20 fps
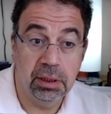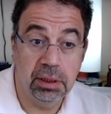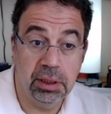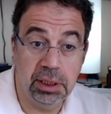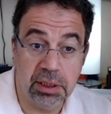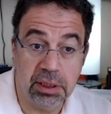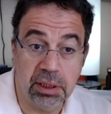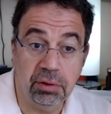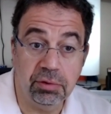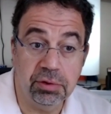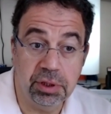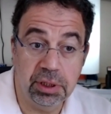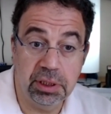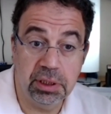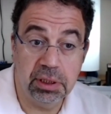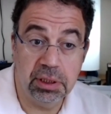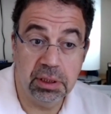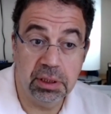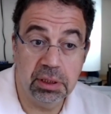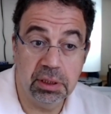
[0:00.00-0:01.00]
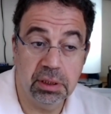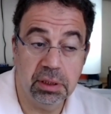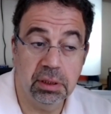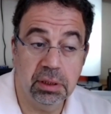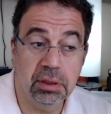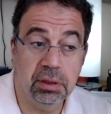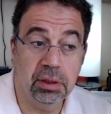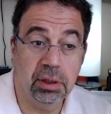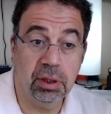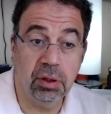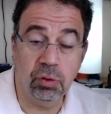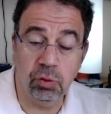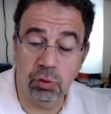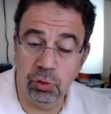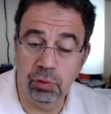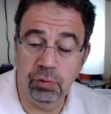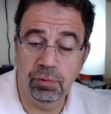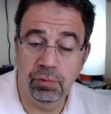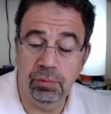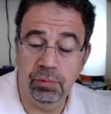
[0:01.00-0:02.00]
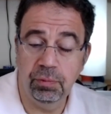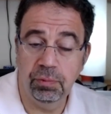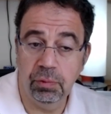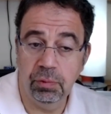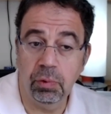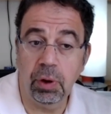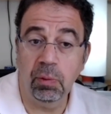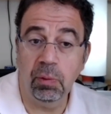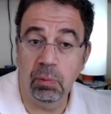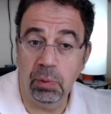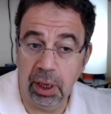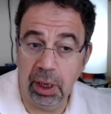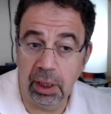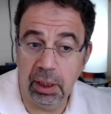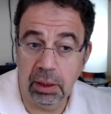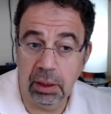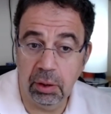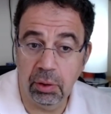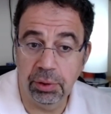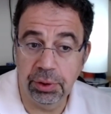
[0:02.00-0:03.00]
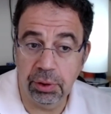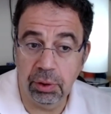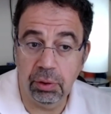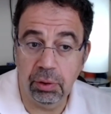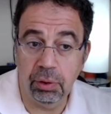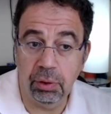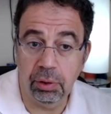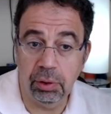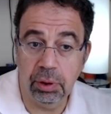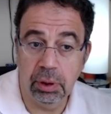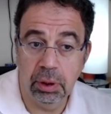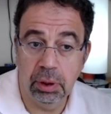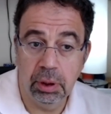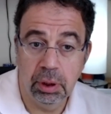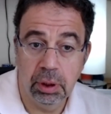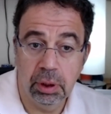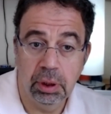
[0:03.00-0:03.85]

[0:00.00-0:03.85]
These countries grew quite well on the whole.